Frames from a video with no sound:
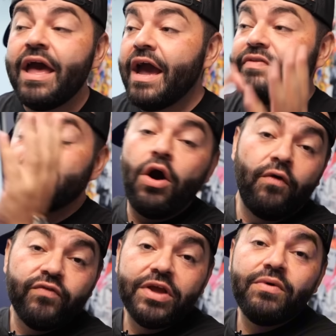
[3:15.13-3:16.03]
and then
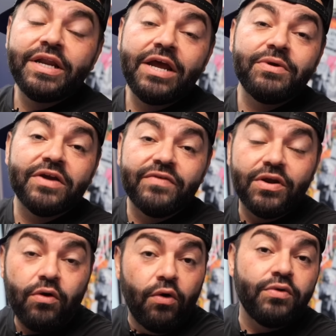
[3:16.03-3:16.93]
hopefully one day, whenever
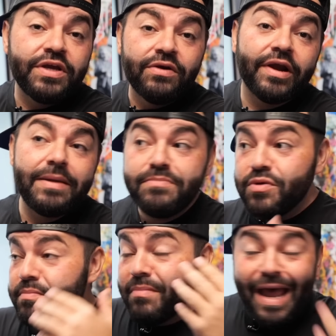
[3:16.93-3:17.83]
you're old and gray, you
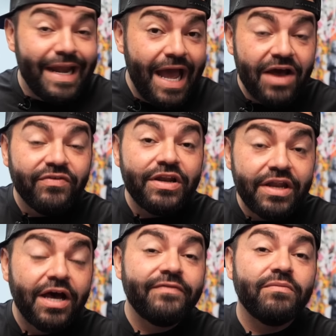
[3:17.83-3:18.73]
might have
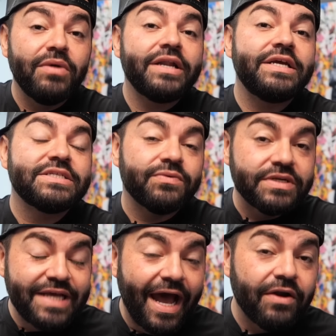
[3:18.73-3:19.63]
enough money to
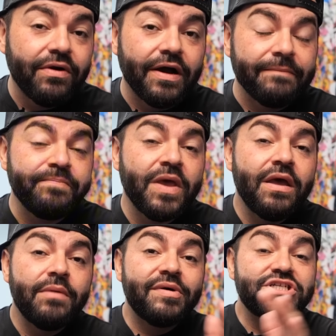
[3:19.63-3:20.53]
retire on.
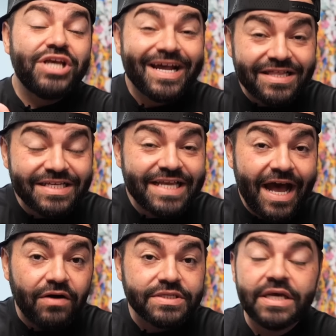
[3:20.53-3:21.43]
But check this
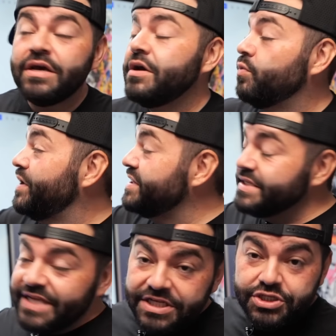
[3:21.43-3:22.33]
out. With
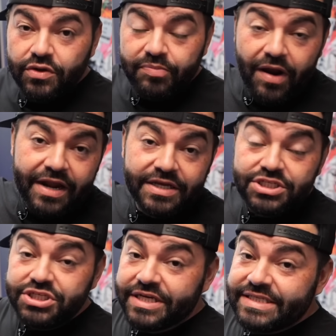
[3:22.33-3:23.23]
digital products,
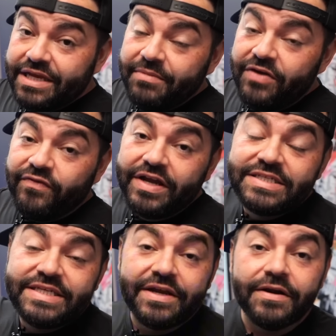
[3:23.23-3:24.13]
just like my
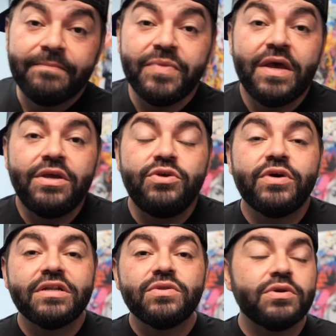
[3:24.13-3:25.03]
friends here, you
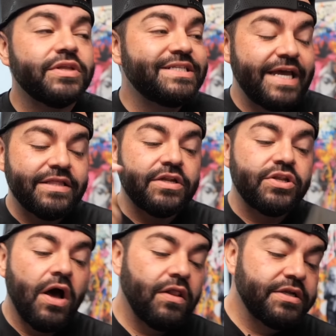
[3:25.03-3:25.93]
could literally take the
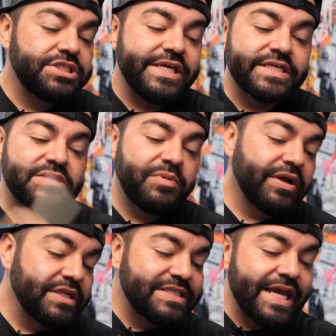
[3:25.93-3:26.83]
knowledge, the
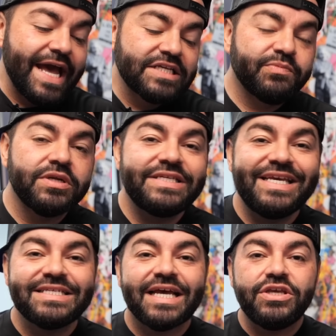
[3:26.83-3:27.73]
experience, the
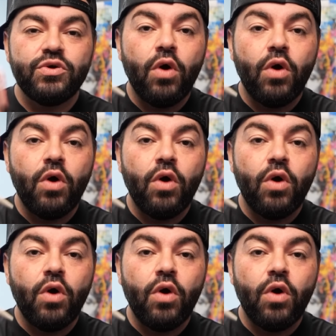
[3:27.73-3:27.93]
expertise that you